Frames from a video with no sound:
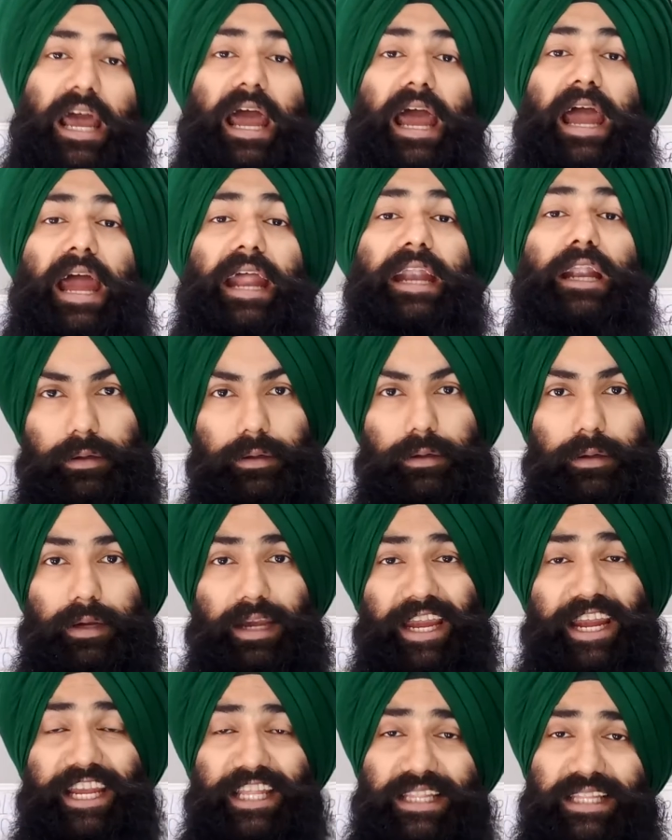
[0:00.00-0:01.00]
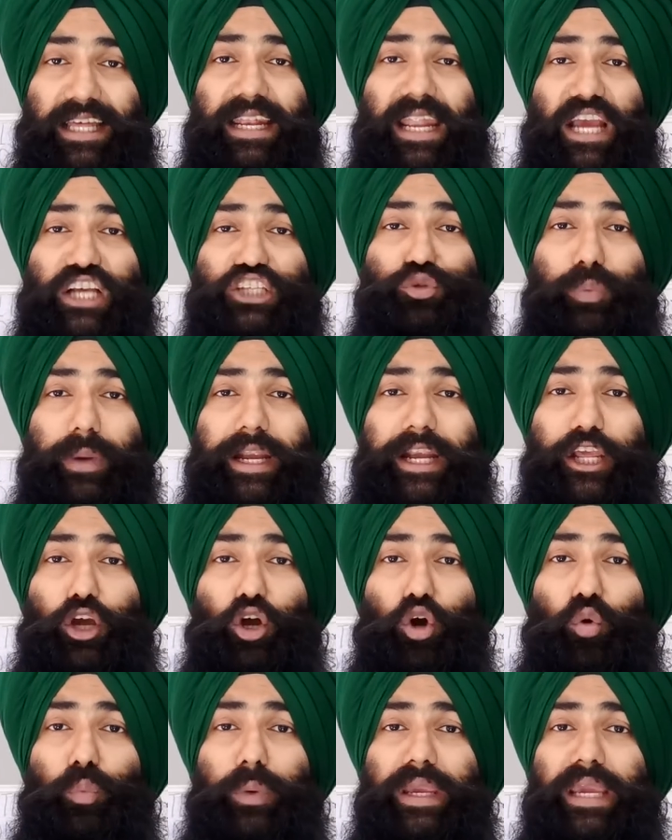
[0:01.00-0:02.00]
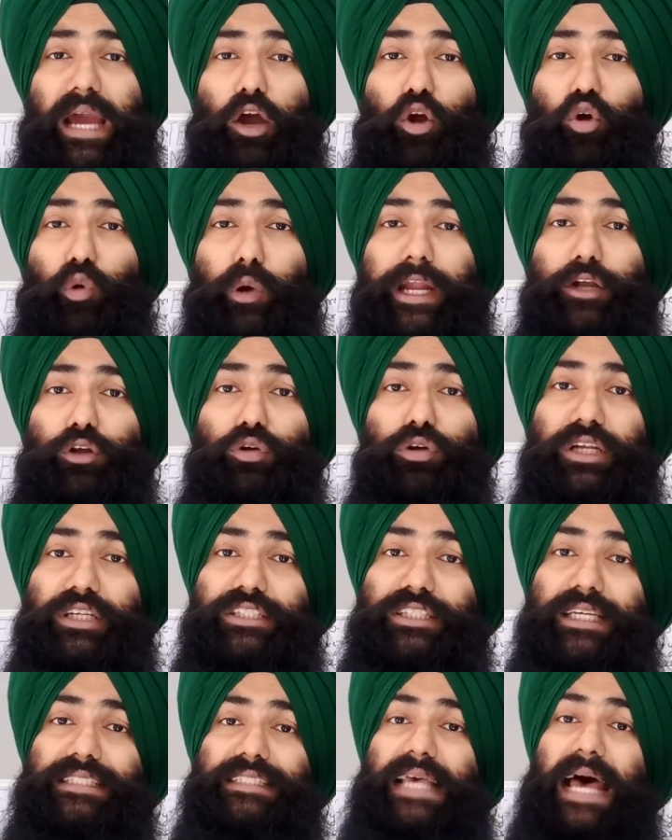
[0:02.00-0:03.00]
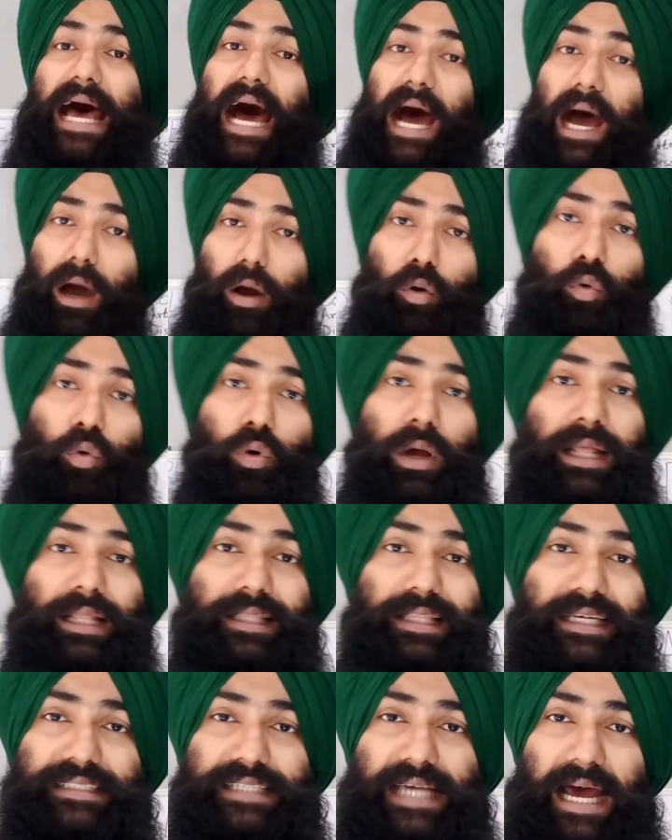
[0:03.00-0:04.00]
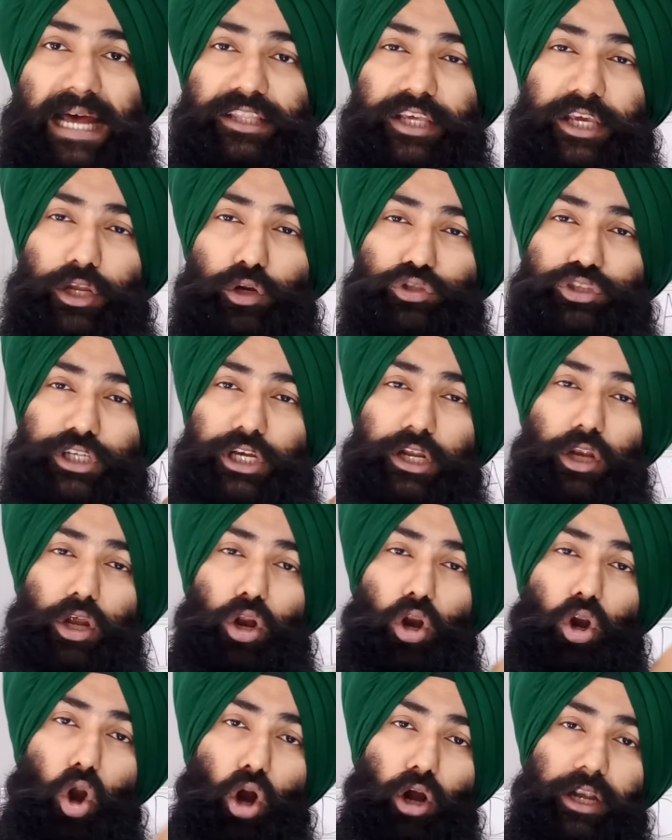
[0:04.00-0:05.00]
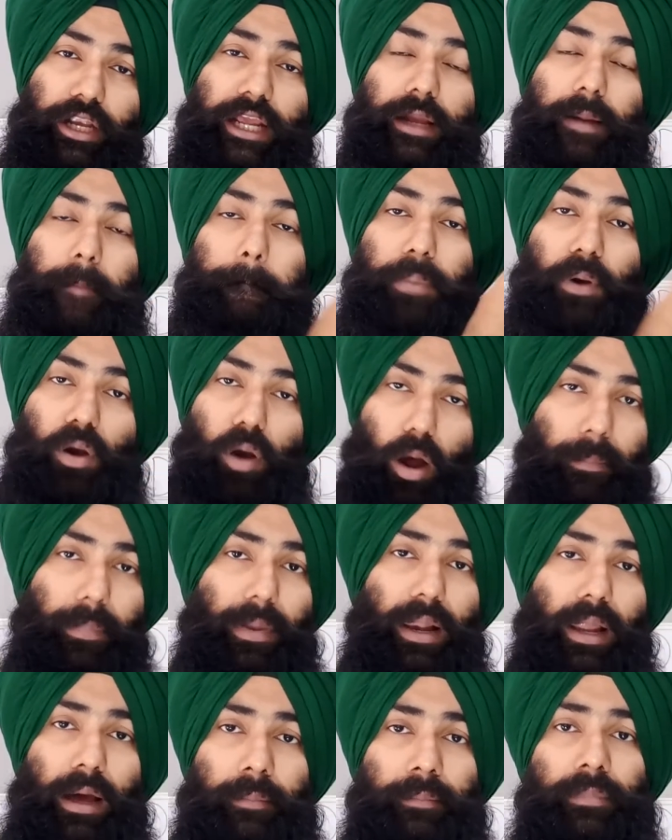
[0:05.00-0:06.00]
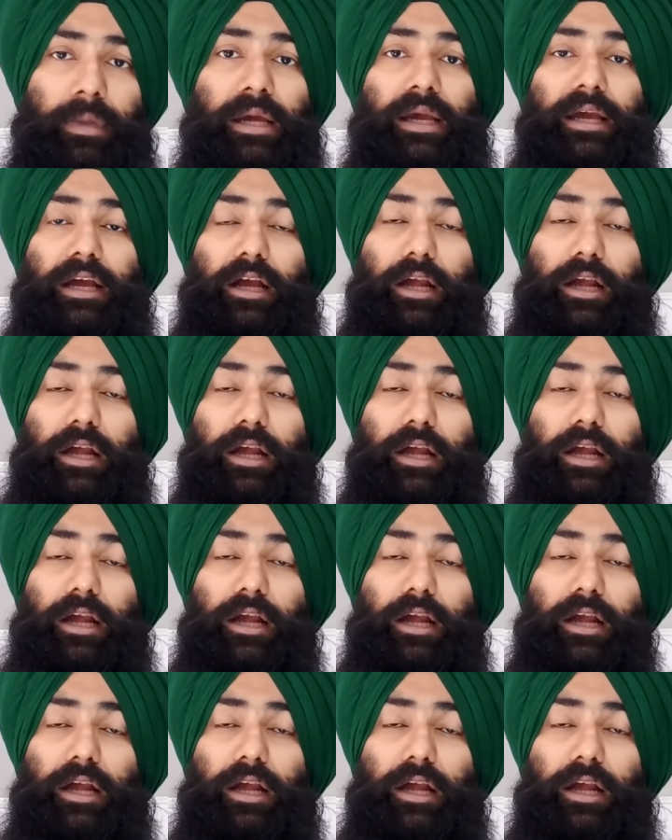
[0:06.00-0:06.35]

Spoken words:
And in the next video, we are going to discuss how this atherosclerotic problem,